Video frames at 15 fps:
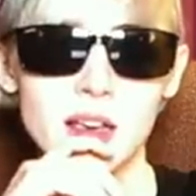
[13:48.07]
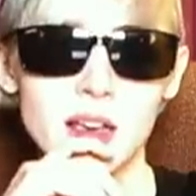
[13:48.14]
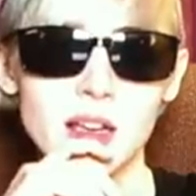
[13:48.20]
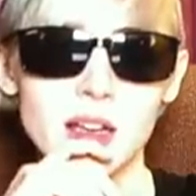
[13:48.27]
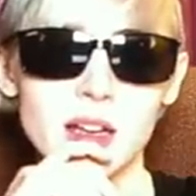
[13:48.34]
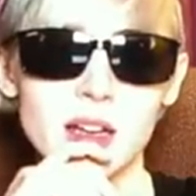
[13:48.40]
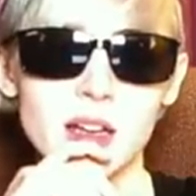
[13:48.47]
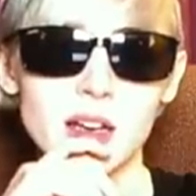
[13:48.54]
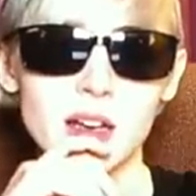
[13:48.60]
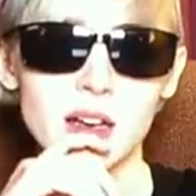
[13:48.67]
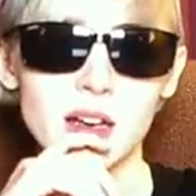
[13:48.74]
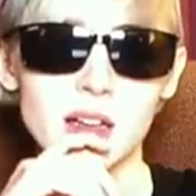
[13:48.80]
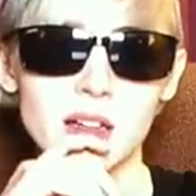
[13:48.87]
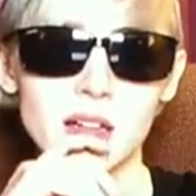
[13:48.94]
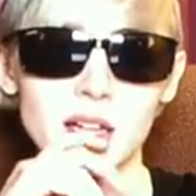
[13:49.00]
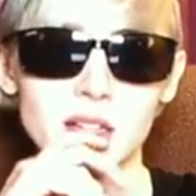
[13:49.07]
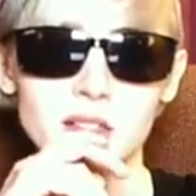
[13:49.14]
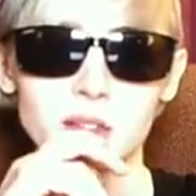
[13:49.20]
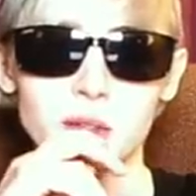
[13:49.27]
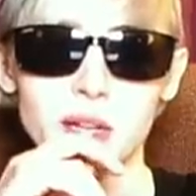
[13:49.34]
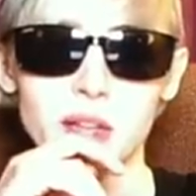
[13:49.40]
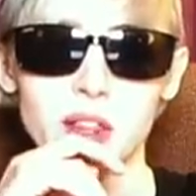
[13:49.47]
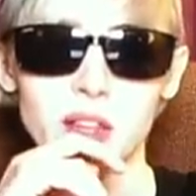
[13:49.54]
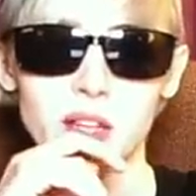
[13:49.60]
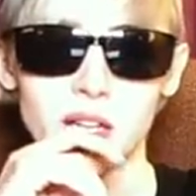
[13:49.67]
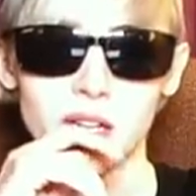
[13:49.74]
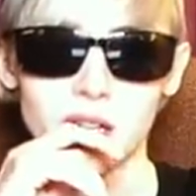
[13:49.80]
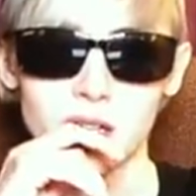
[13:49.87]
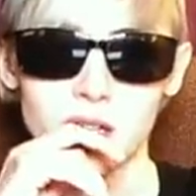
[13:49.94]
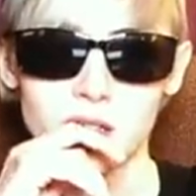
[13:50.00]
And that's a great
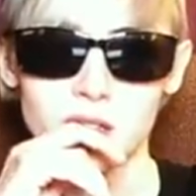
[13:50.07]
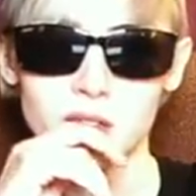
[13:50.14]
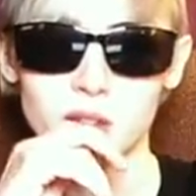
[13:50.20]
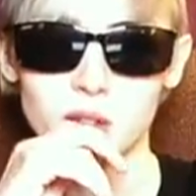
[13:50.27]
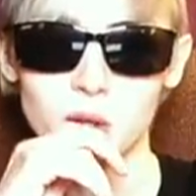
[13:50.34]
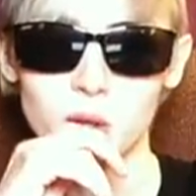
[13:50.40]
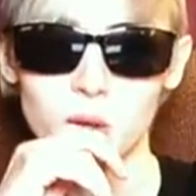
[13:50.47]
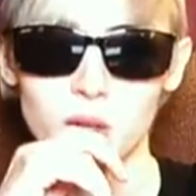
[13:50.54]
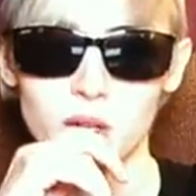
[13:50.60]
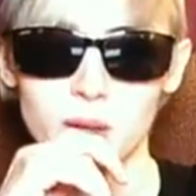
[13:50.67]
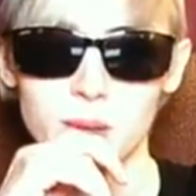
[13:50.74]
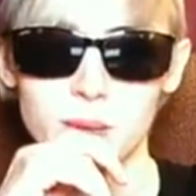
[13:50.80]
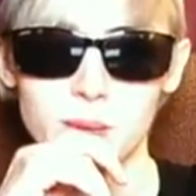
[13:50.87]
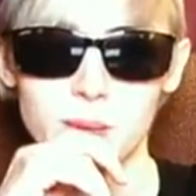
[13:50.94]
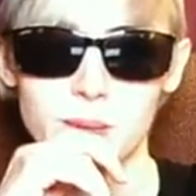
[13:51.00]
thing. So